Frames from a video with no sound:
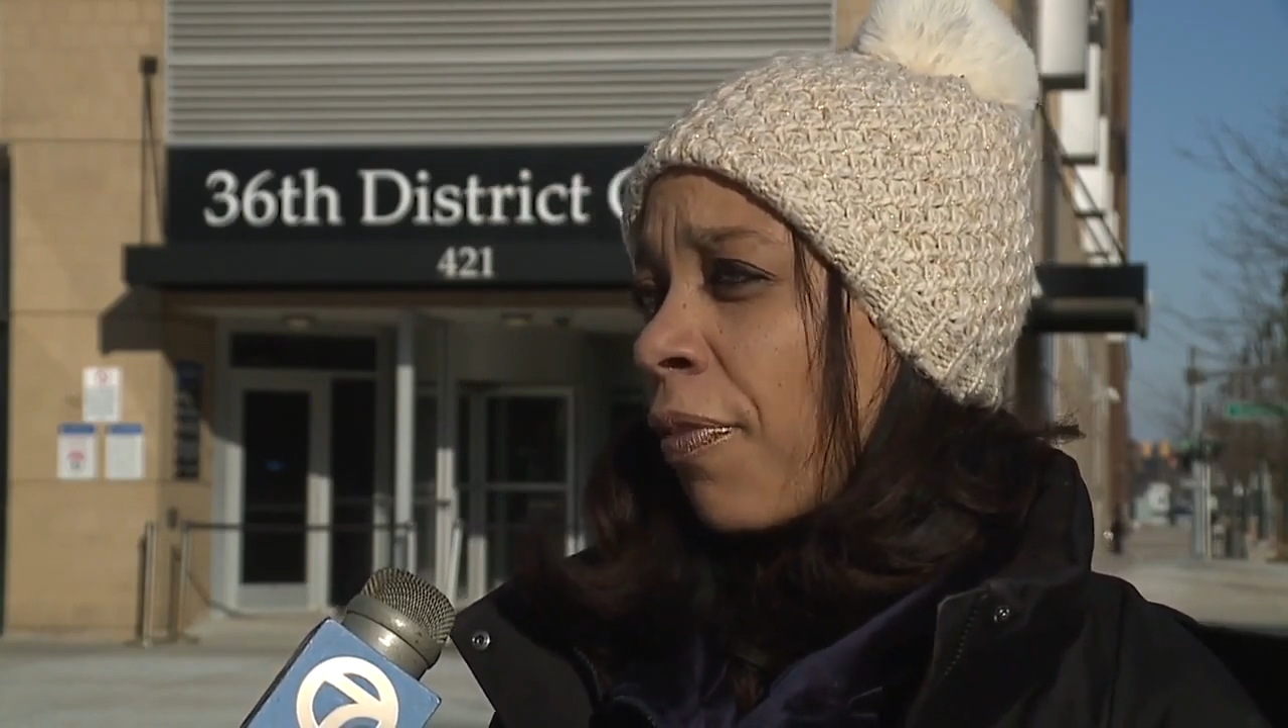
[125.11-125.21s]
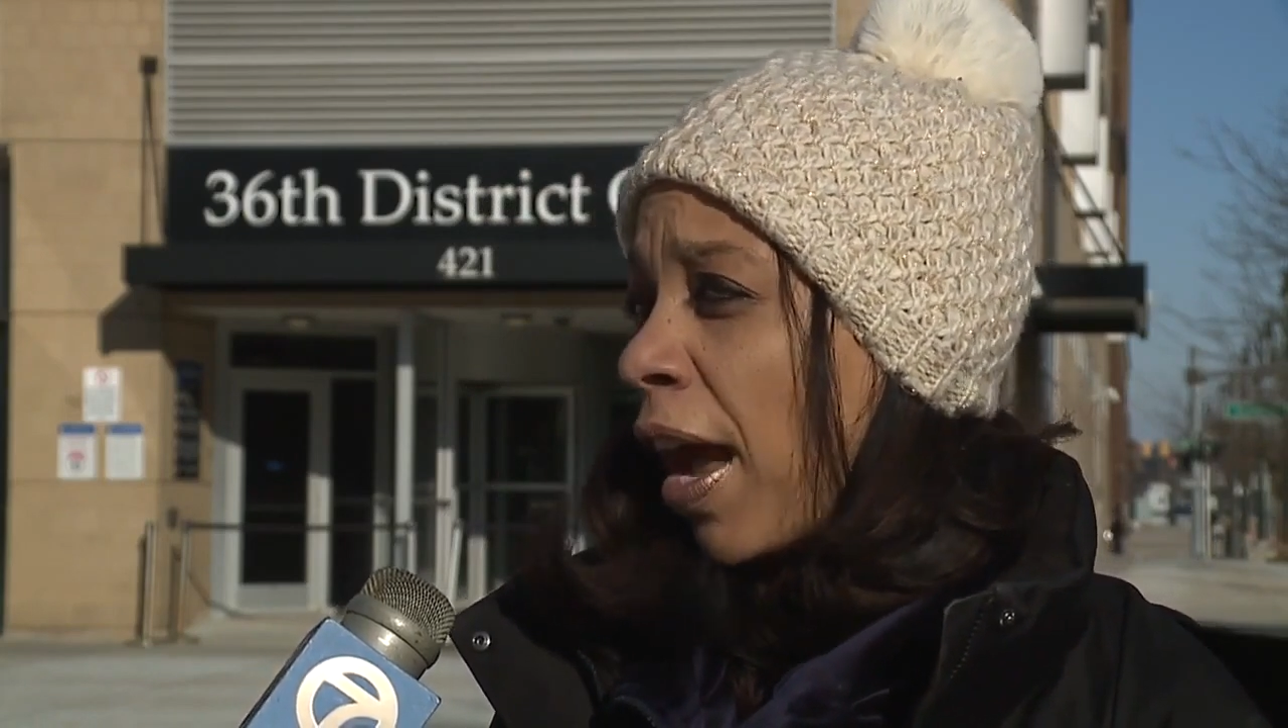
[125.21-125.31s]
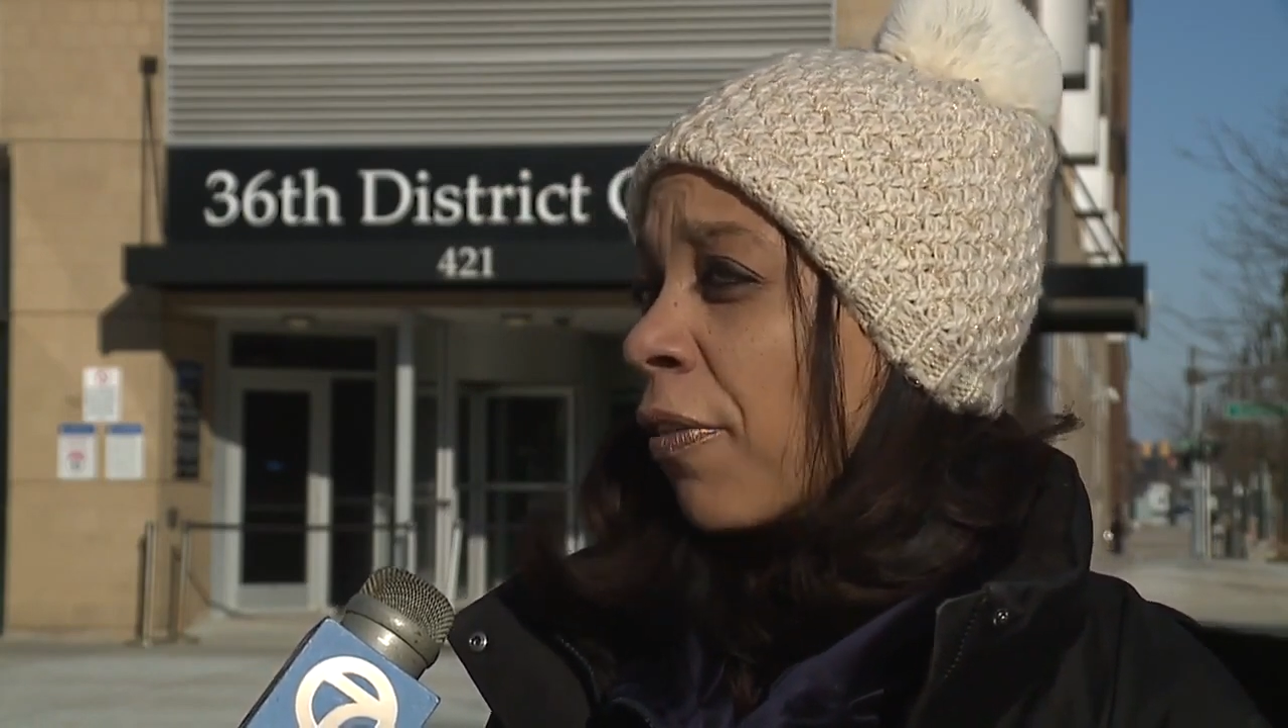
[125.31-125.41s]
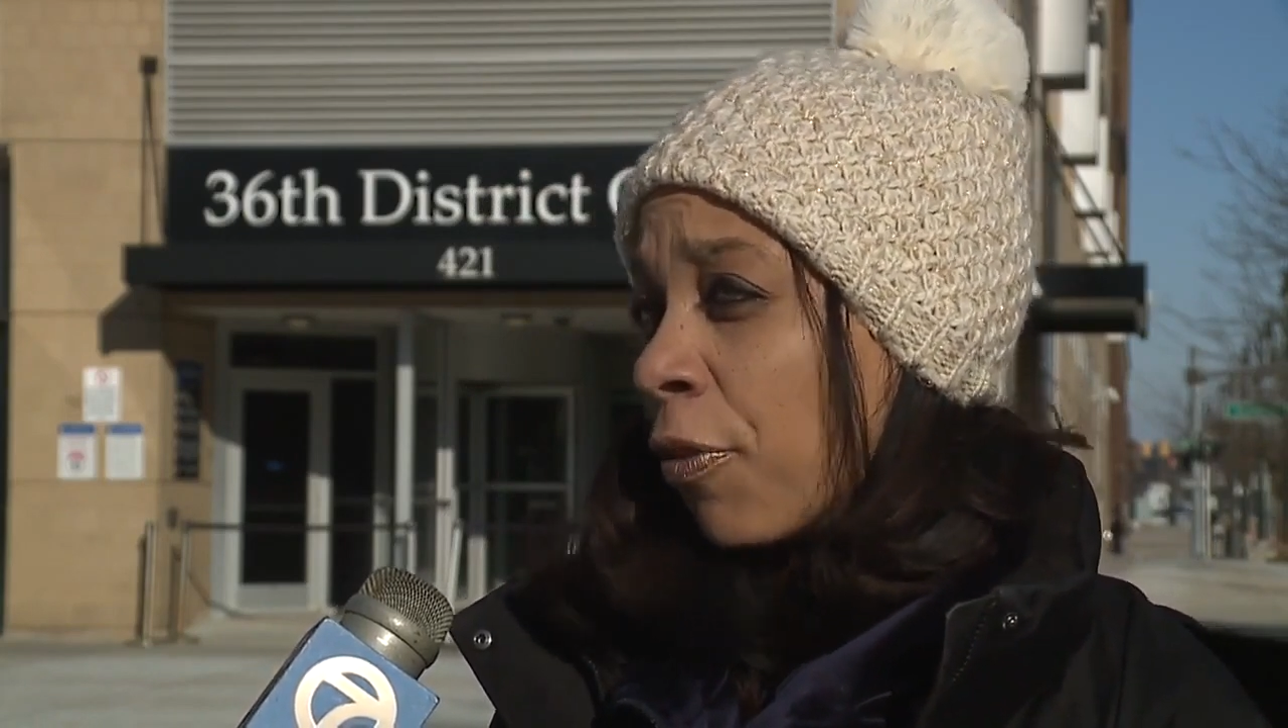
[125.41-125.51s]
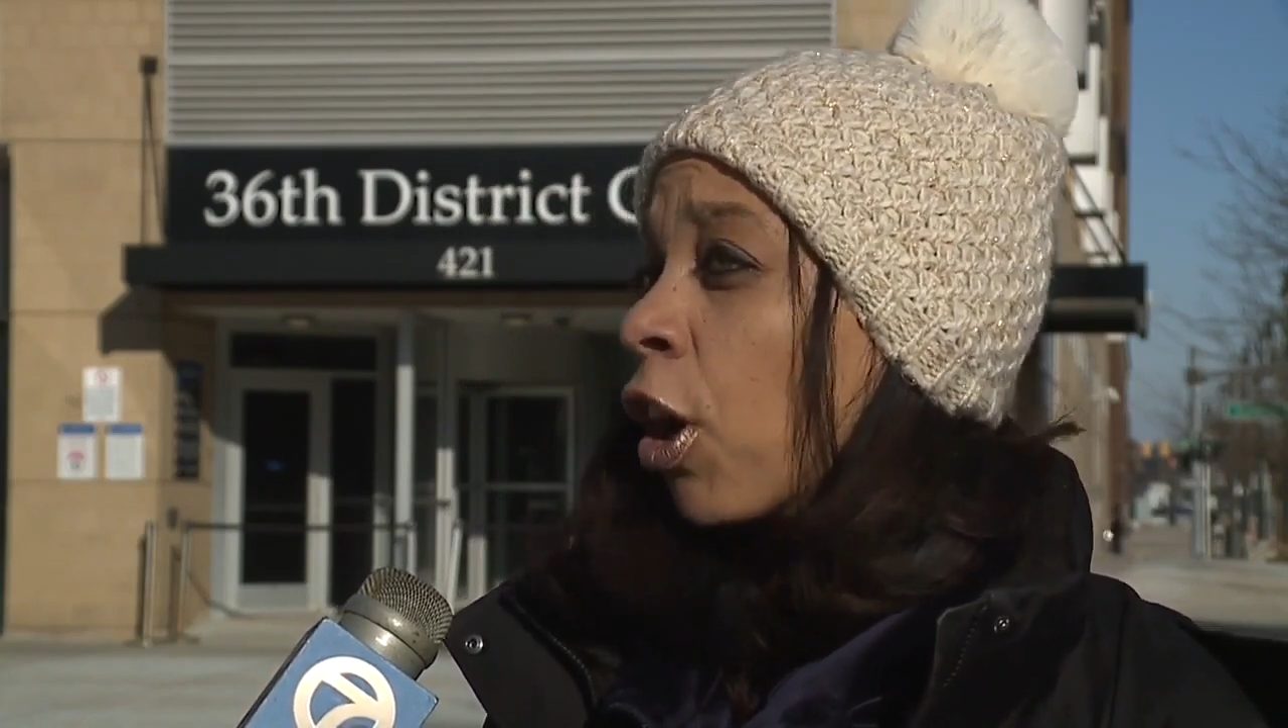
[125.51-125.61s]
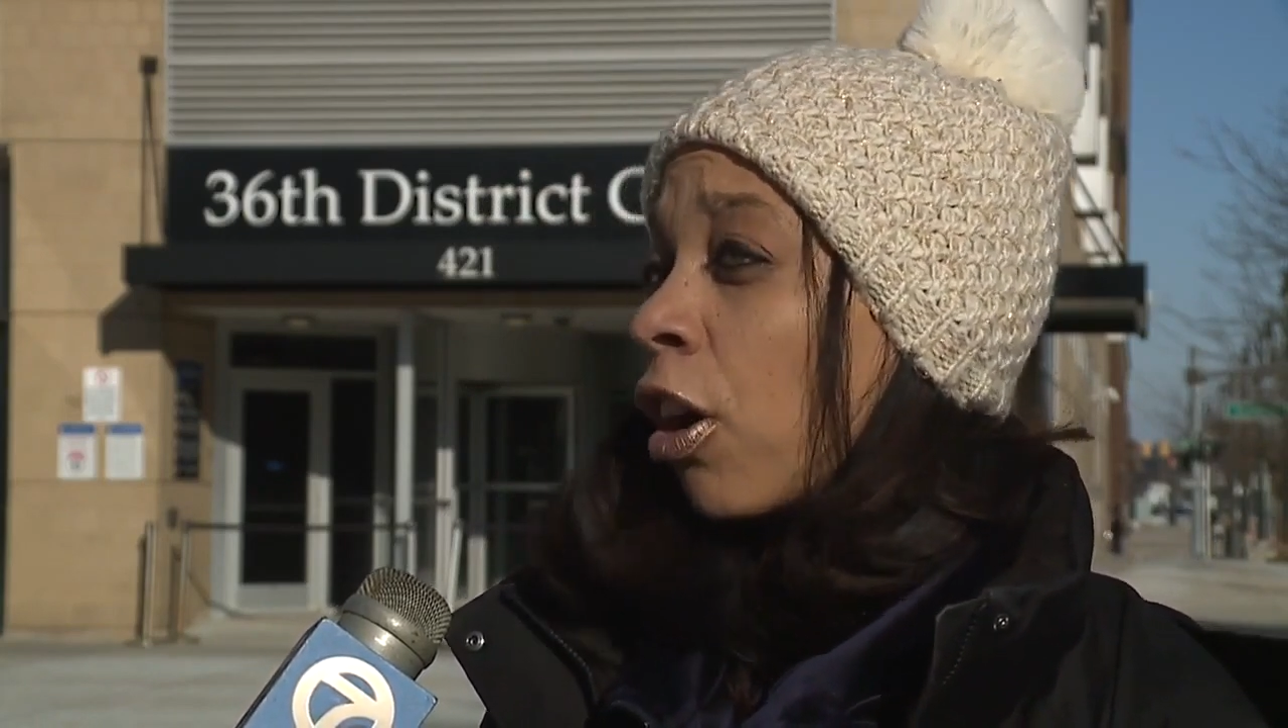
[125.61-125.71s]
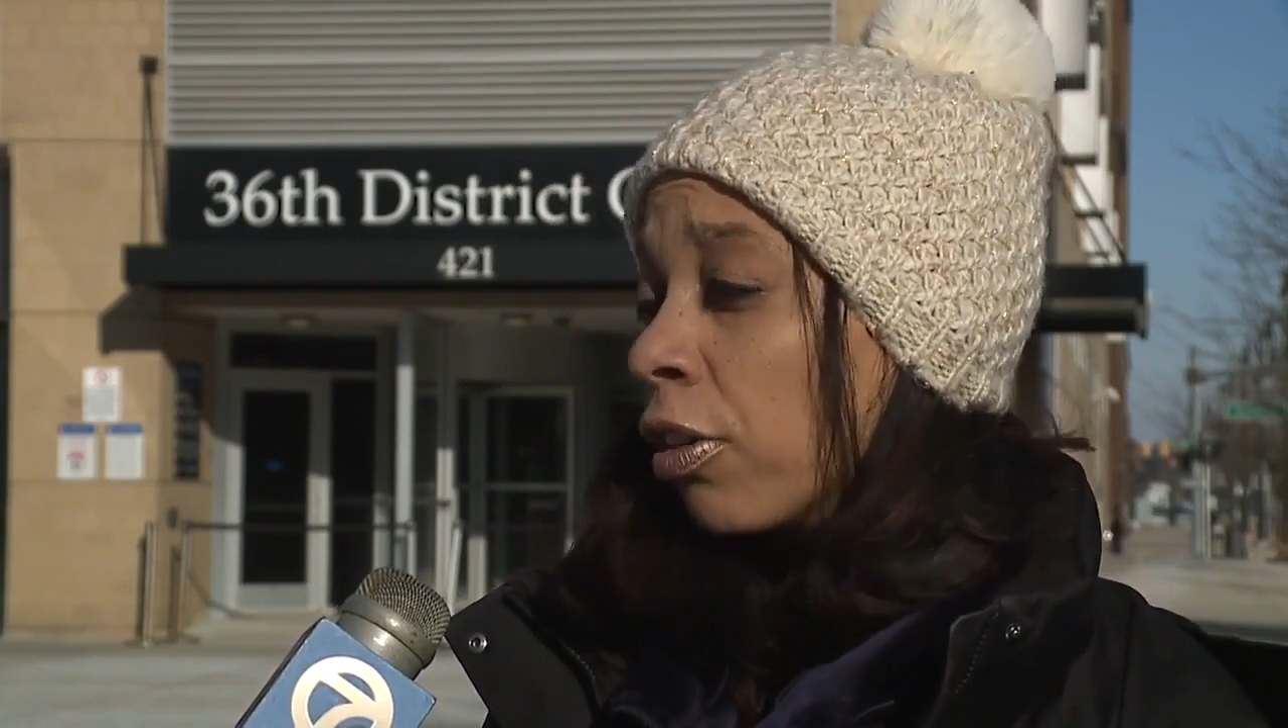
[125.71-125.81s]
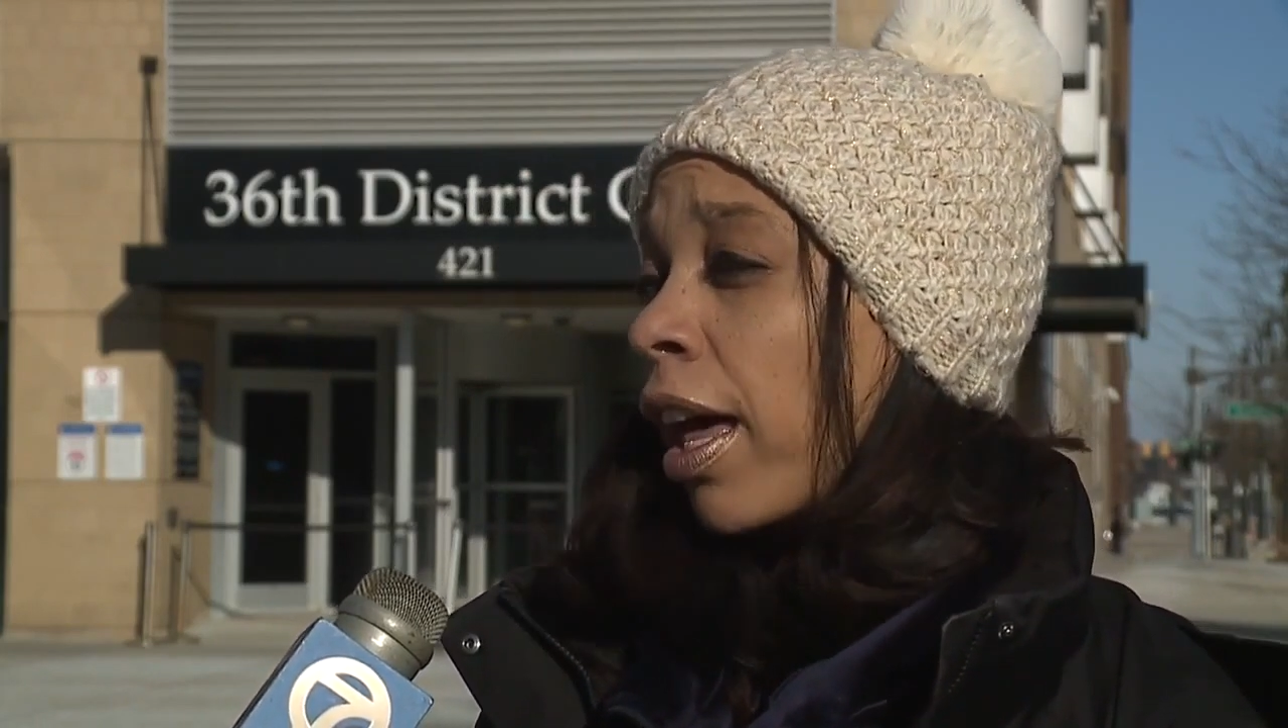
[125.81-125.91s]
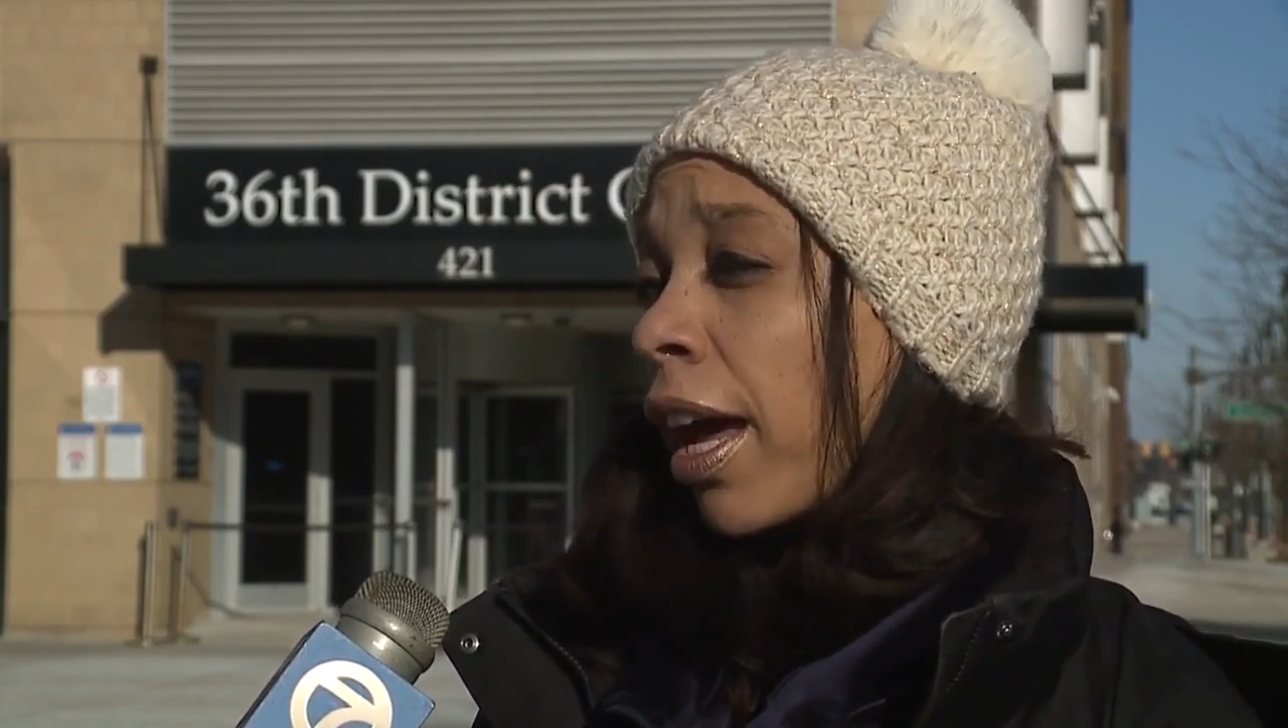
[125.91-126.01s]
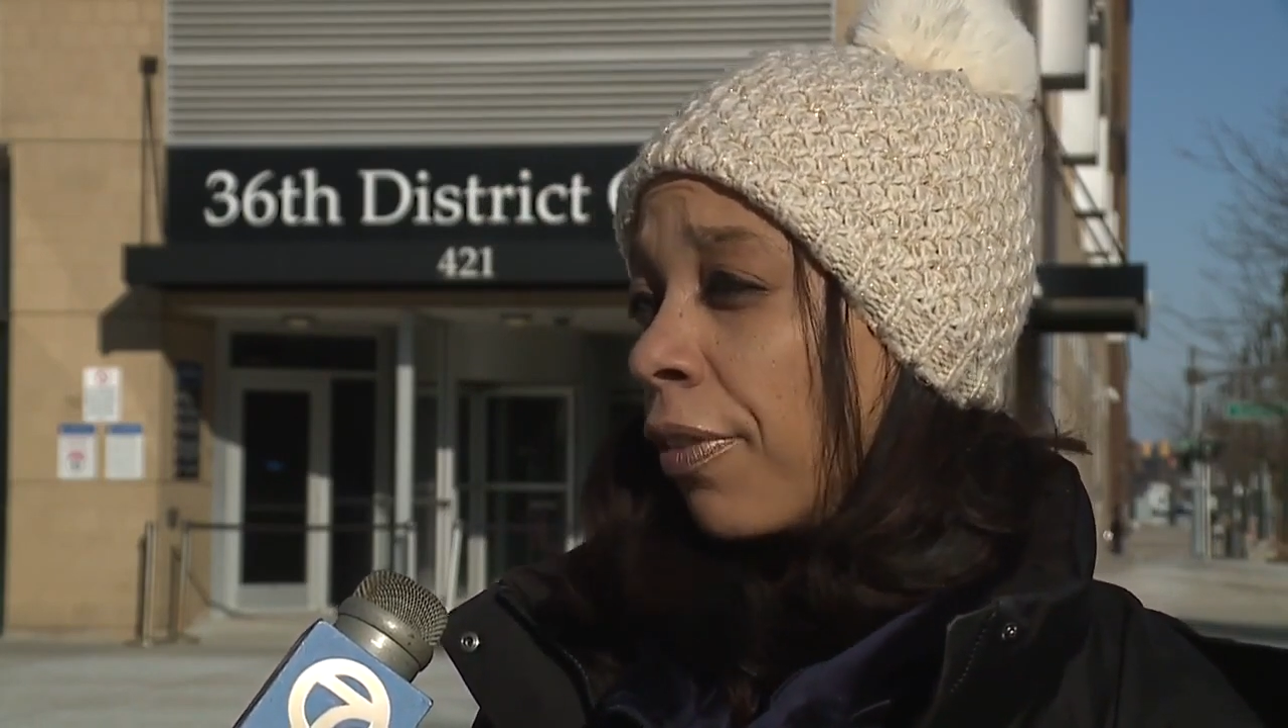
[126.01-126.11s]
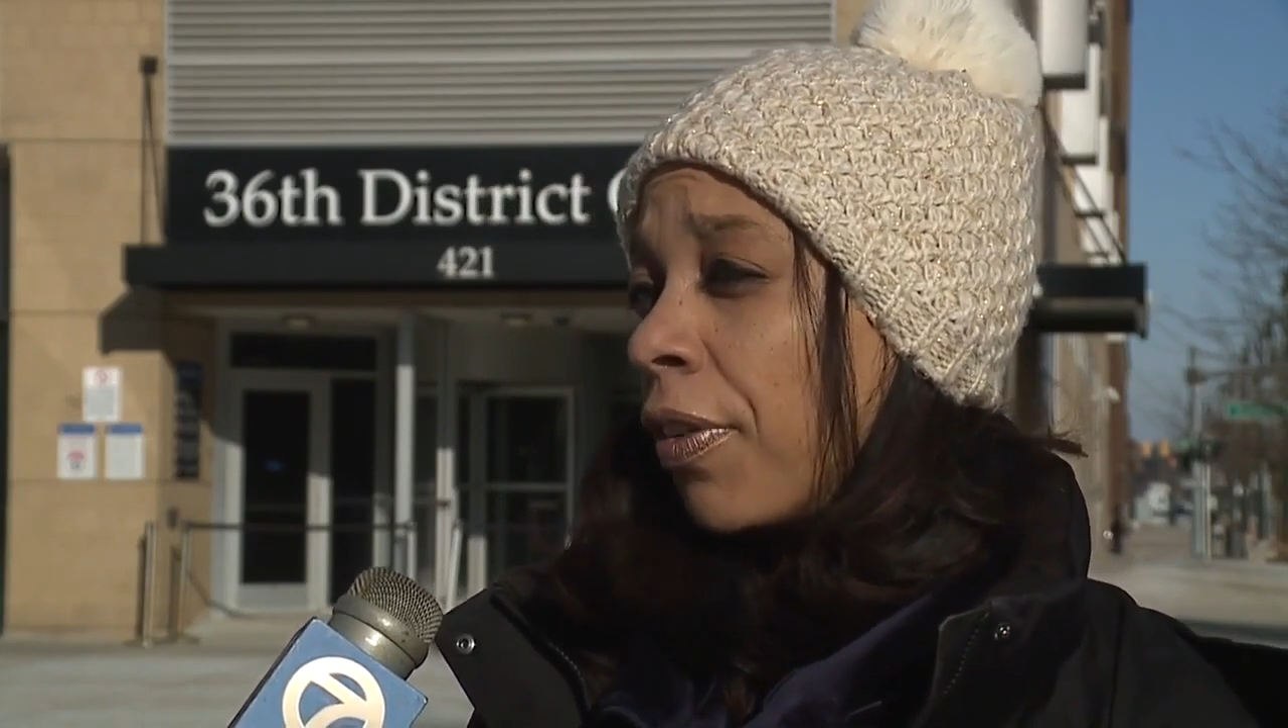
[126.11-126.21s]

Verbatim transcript: fighting for her life